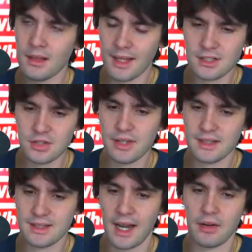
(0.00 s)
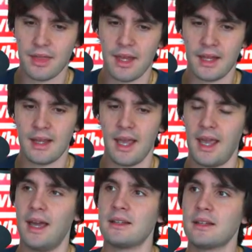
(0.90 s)
Let's do the entire thing.
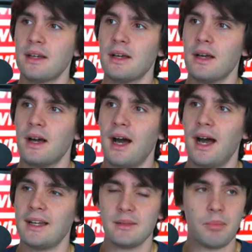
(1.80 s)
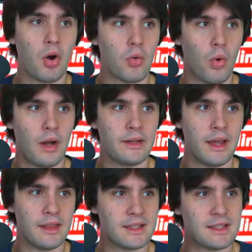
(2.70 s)
And I did part one
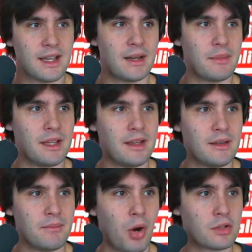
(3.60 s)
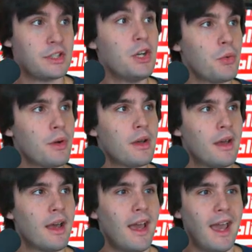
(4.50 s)
and this is going to be part two.
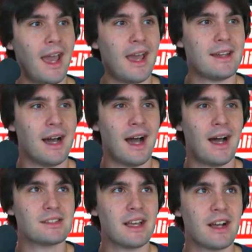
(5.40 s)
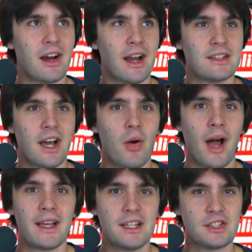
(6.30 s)
And I was like, all right, now
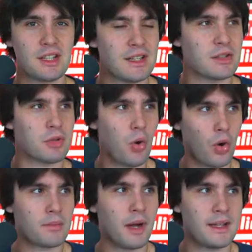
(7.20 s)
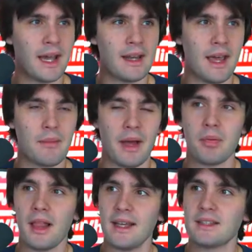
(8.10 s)
I can just click the record button at my
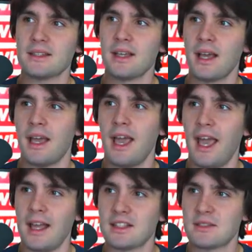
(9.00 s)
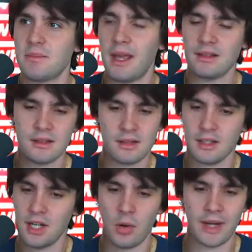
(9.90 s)
place and spend,
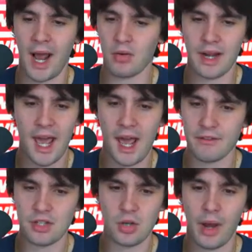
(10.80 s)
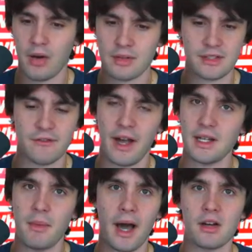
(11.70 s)
you know, an hour and a half, 2 hours to find
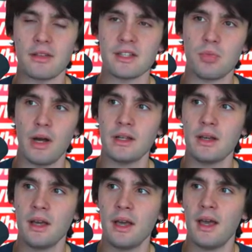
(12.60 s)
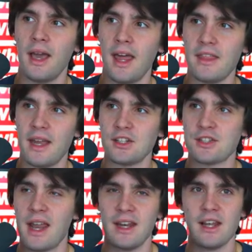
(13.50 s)
a buyer on this one. And then
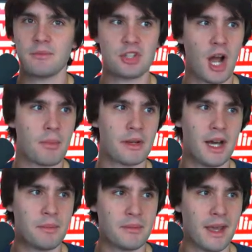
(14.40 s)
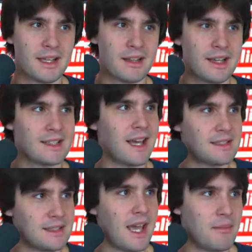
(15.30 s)
just edit up, chop it up and make it like a
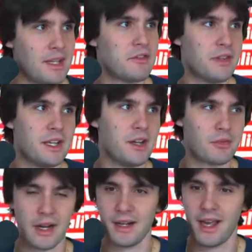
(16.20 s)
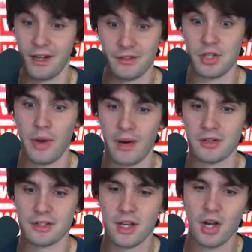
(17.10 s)
nice 10 minute video, right? Out of 2
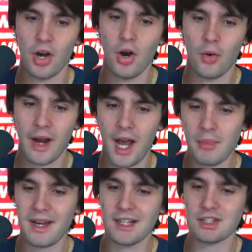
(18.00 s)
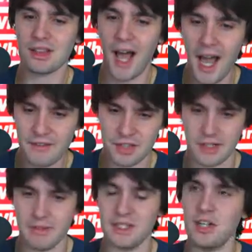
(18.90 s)
hours. Or how about I just live
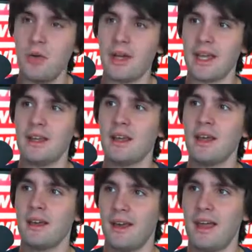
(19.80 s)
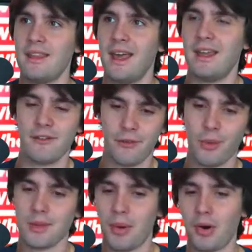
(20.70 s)
stream me doing it. And then
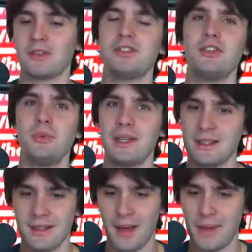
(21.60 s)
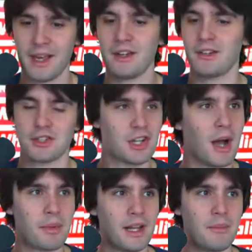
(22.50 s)
for the part two, we can have my editors
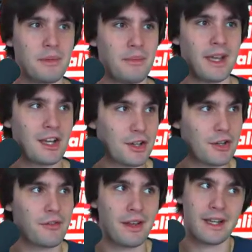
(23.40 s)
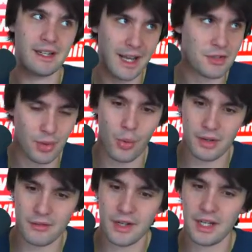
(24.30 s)
chop it up and make it good for like a nice
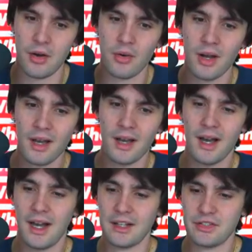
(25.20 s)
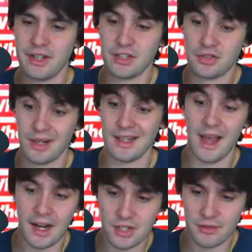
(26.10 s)
recorded video. So you get straight into the
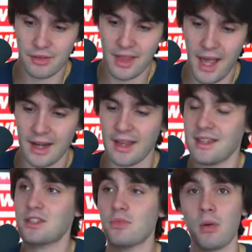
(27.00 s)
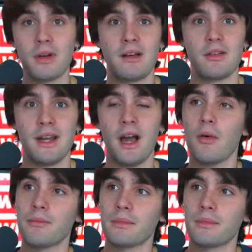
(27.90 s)
action for that. And this is what we're at right now.